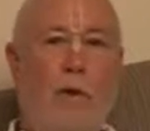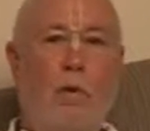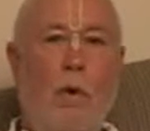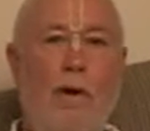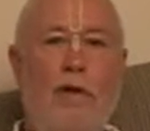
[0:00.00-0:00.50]

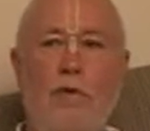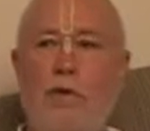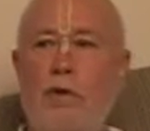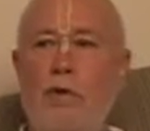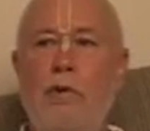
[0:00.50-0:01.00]
Well, what you
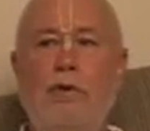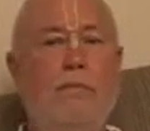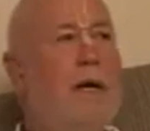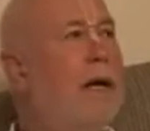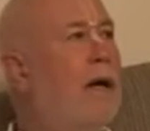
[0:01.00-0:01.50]
would do is
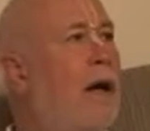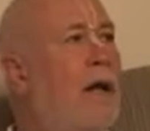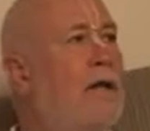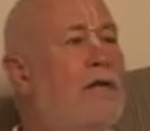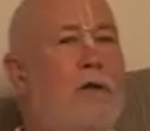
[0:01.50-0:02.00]
pick
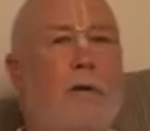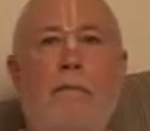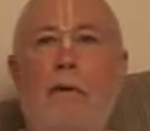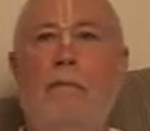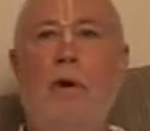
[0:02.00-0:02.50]

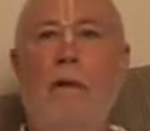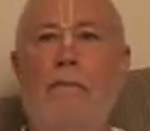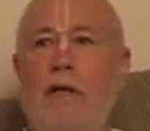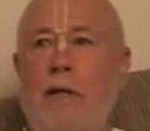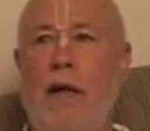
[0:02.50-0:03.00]
some
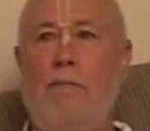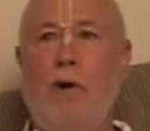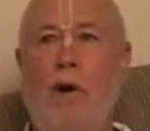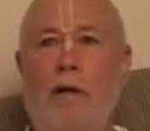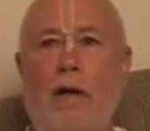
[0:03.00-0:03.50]
prominent
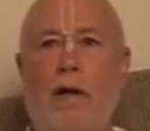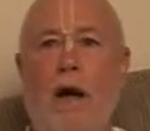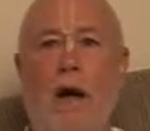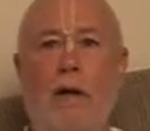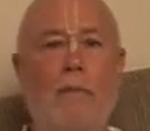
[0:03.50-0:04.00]
landmark, like a
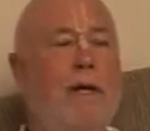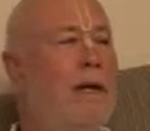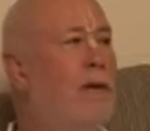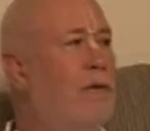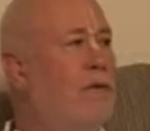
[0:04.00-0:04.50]
high
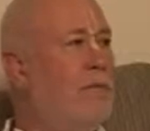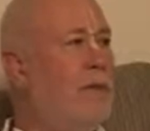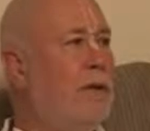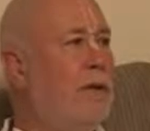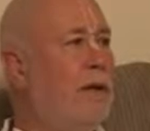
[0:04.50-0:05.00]
peak or
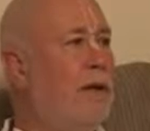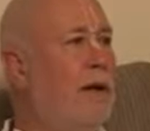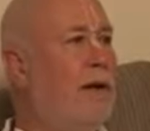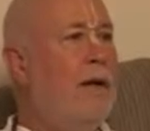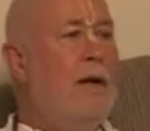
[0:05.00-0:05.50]
something like
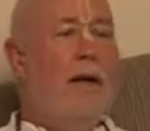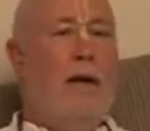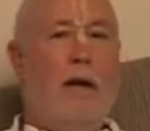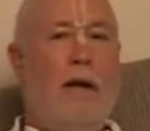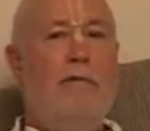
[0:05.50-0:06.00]
that.
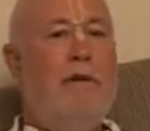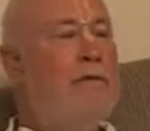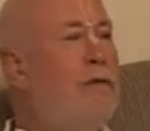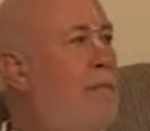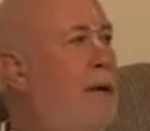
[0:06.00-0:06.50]
And even
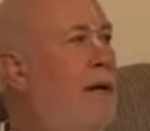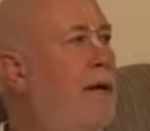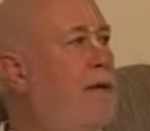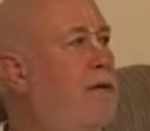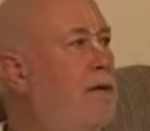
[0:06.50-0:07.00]
if the
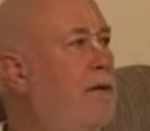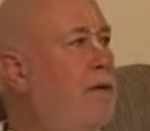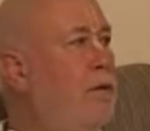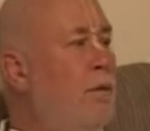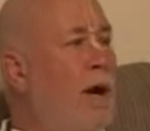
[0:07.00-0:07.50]
peak is
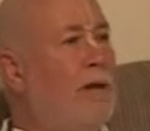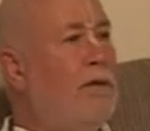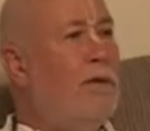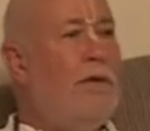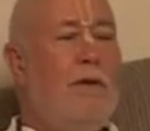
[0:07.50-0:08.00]
to the
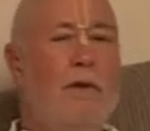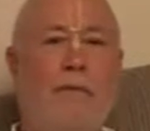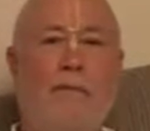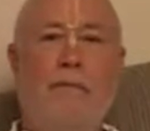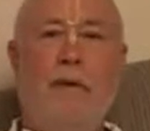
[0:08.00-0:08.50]
west,
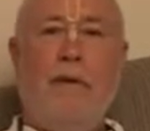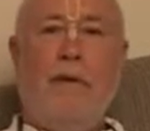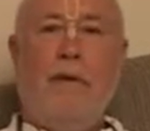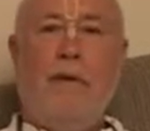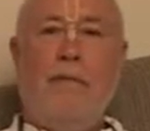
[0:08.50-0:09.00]

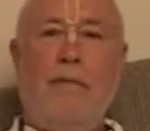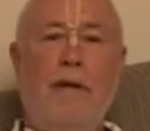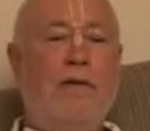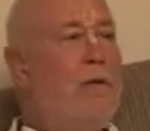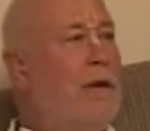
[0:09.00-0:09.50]

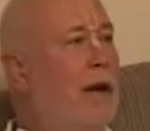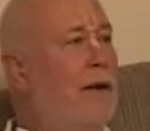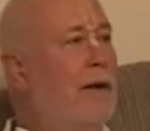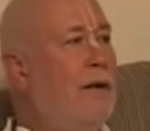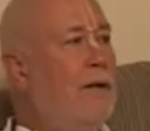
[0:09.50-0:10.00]
that's
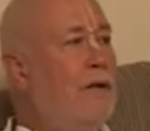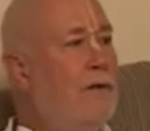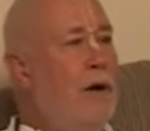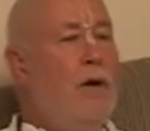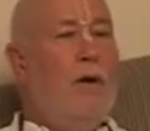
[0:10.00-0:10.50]
okay.
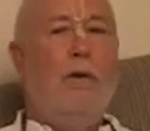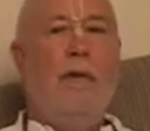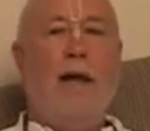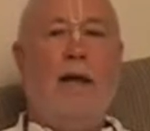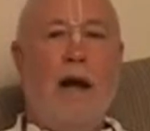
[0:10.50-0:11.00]
You know
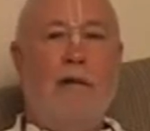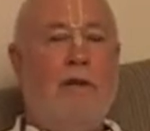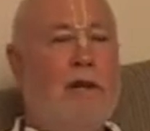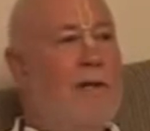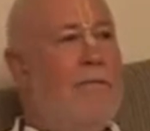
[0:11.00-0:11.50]
that you have
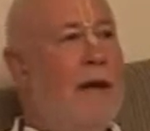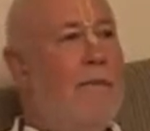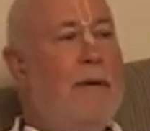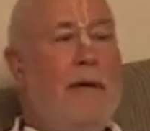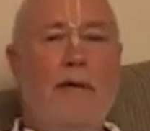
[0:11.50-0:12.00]
to keep
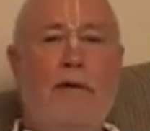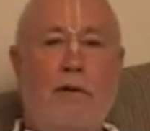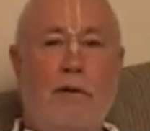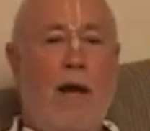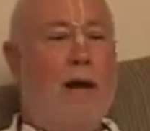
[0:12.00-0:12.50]
that peak to
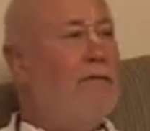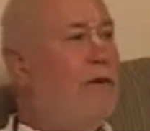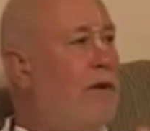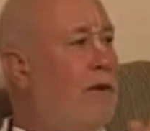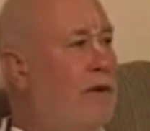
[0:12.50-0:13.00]
your
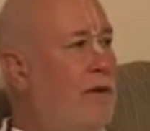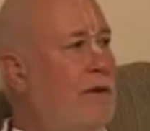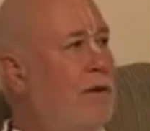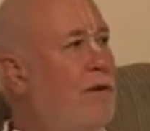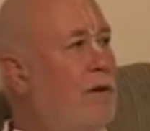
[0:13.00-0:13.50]
left in
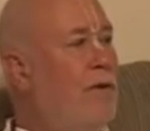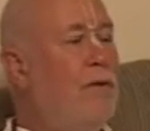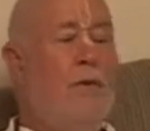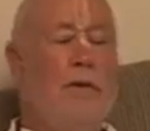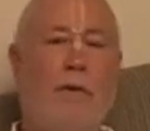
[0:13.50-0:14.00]
order to go
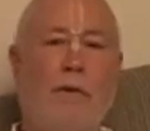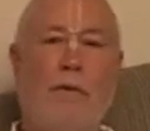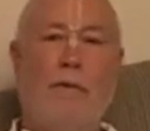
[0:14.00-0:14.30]
north.